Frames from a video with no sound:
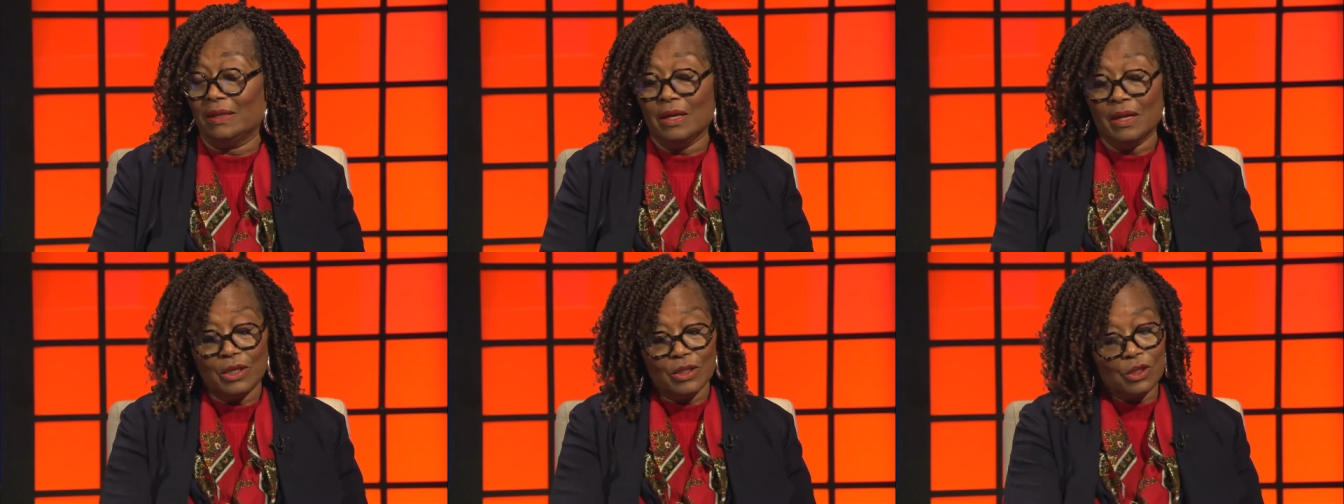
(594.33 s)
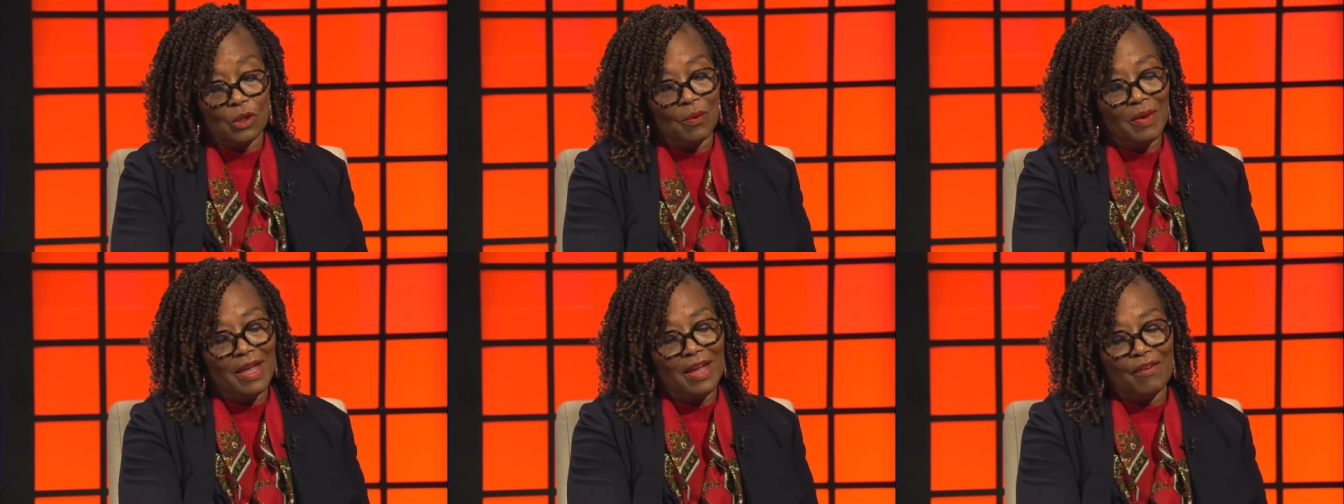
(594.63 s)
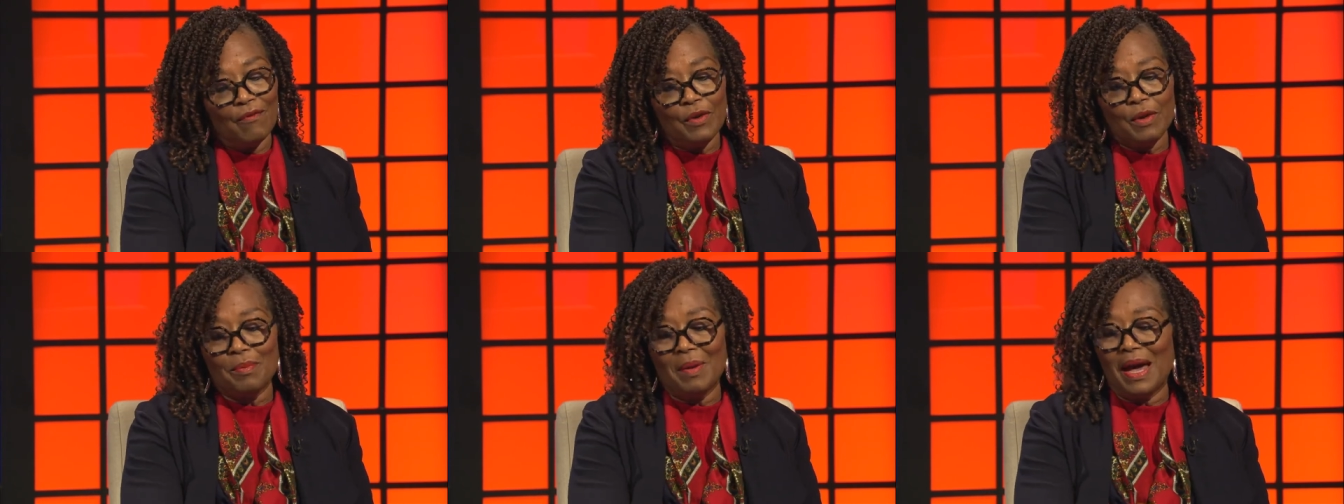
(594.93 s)
So
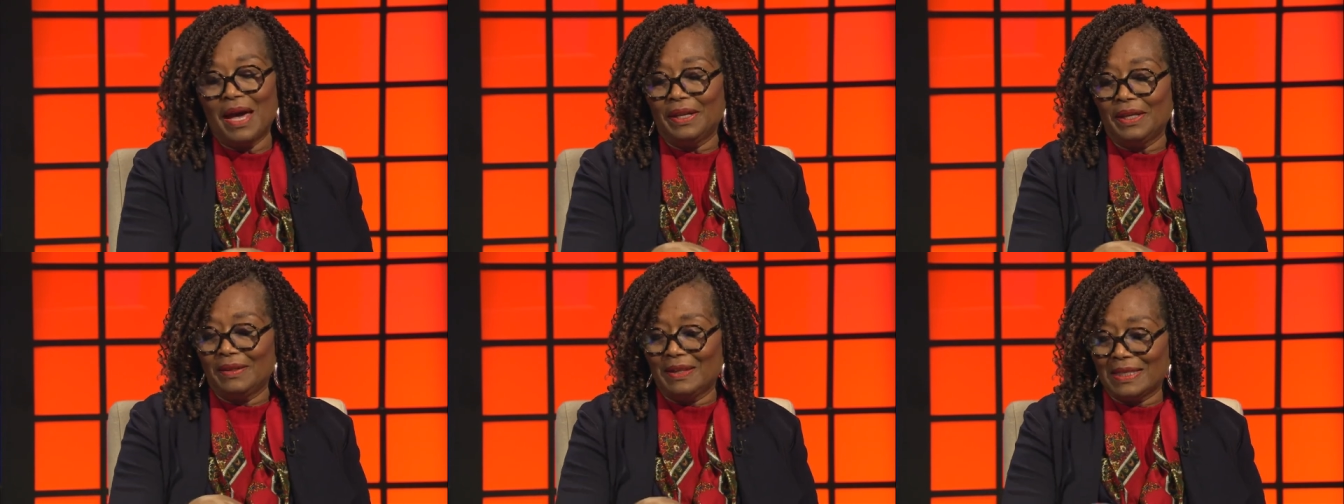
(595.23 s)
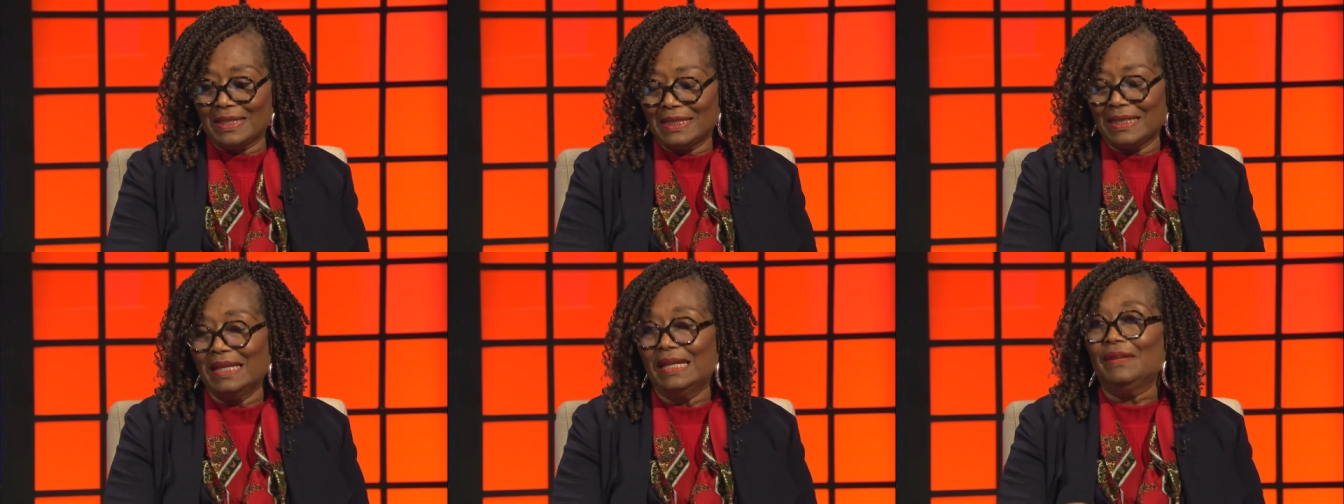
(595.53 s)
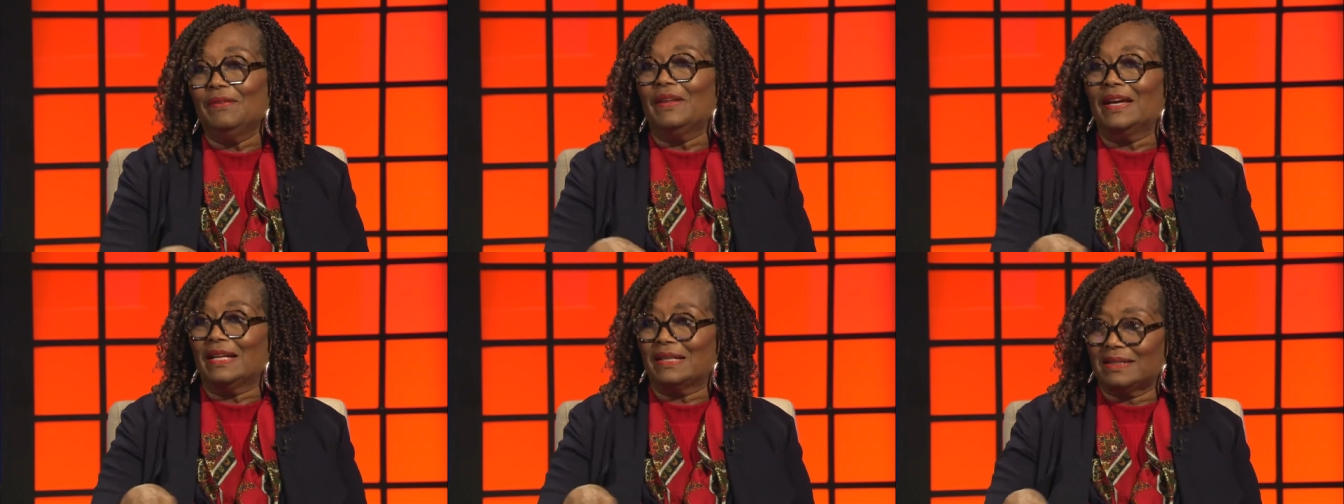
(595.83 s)
everybody that's in
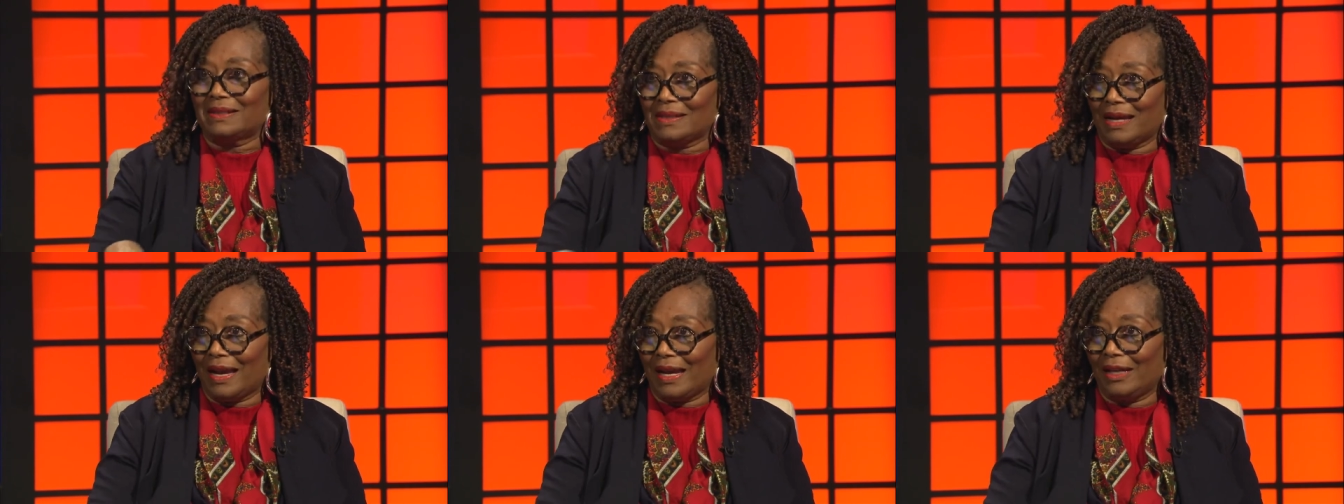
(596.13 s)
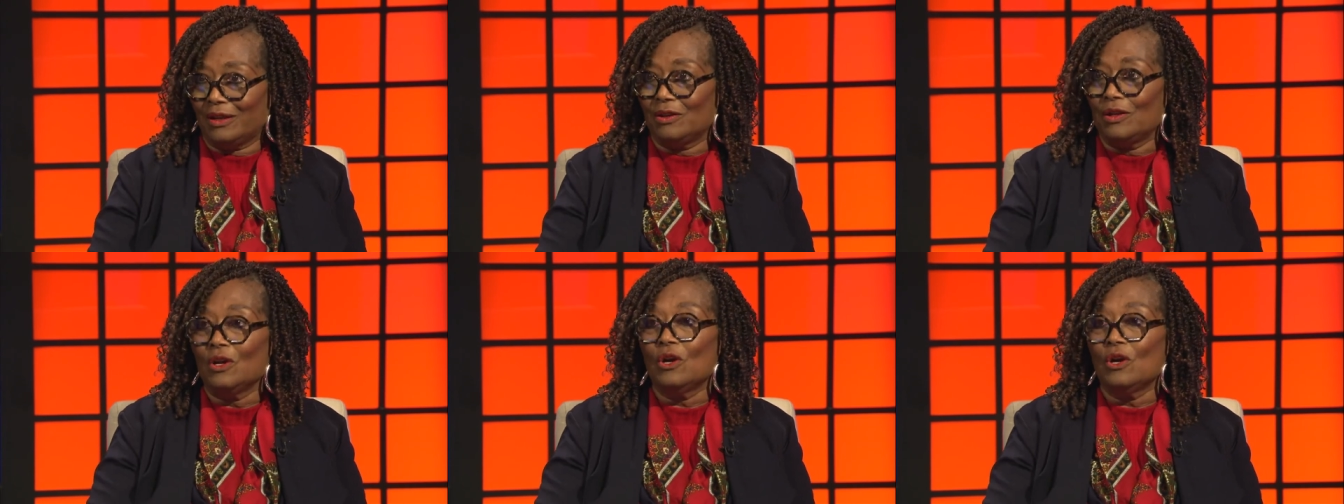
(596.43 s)
that site